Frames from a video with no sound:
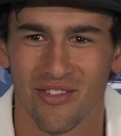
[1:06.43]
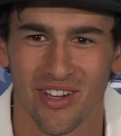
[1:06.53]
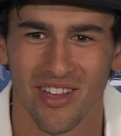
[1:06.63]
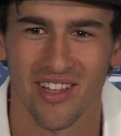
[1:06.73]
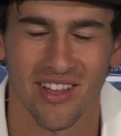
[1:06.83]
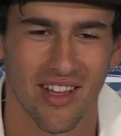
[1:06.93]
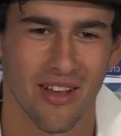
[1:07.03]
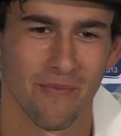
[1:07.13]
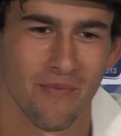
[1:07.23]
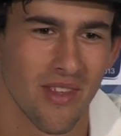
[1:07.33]
Really,
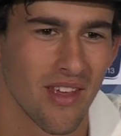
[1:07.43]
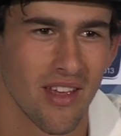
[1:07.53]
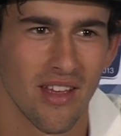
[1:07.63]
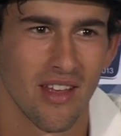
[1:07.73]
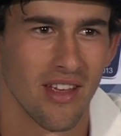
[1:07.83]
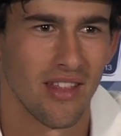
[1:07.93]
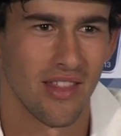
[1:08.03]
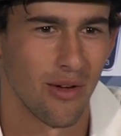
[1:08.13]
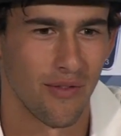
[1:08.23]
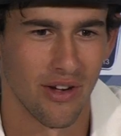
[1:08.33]
um,
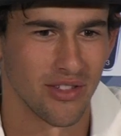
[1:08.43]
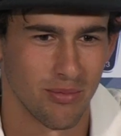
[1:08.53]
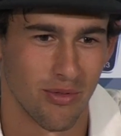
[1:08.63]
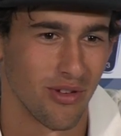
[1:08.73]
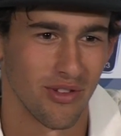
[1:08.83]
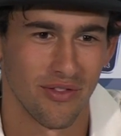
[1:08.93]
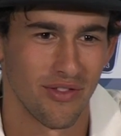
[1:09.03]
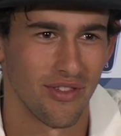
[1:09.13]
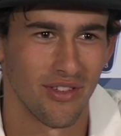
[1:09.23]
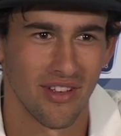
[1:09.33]
they were very
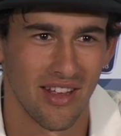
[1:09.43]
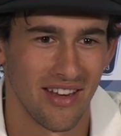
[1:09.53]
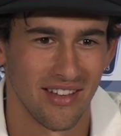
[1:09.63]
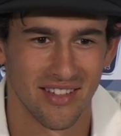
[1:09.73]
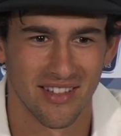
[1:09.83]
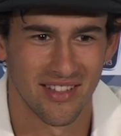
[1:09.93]
supportive, and